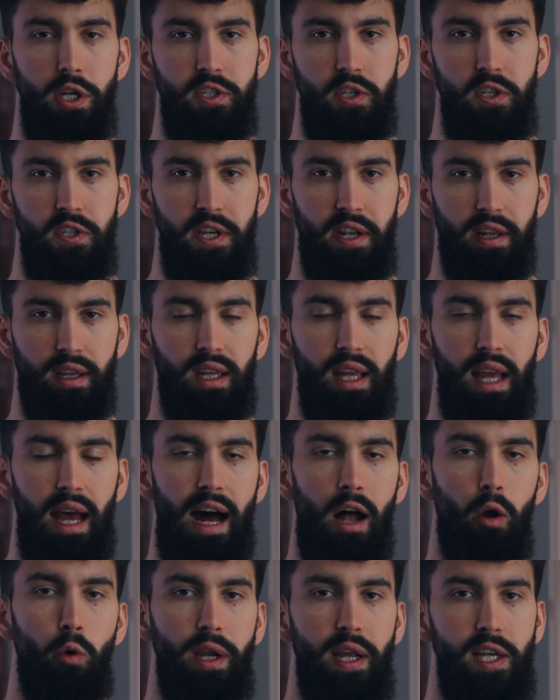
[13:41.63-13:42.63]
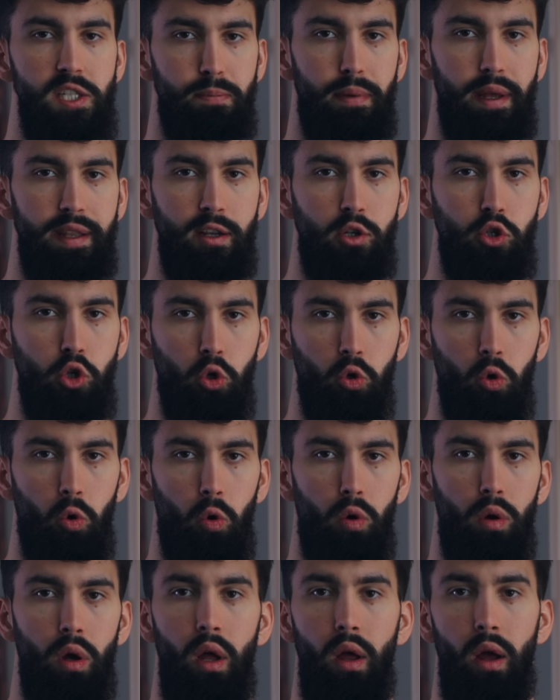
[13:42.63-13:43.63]
is to set a calorie expenditure
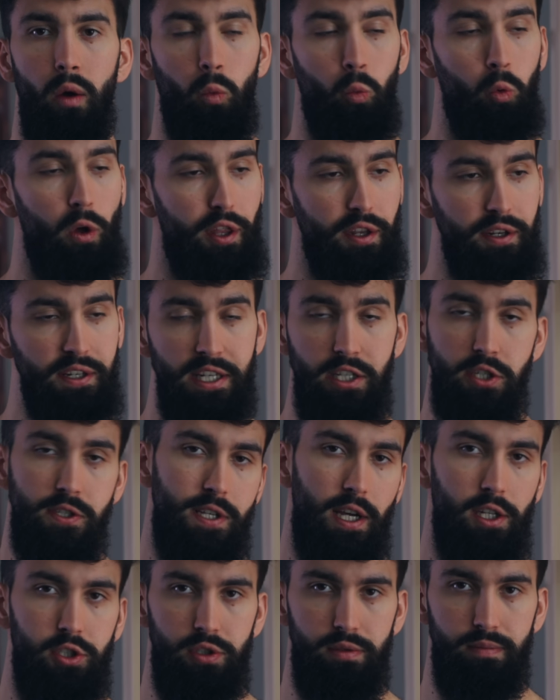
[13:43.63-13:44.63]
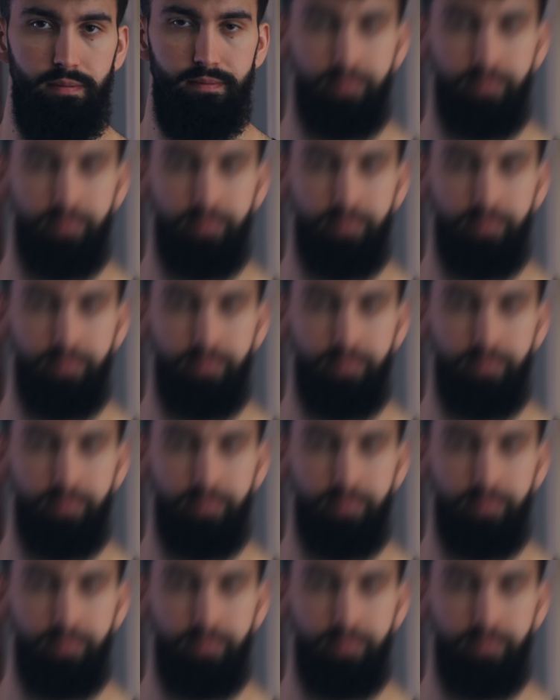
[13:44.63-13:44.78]
goal within each session.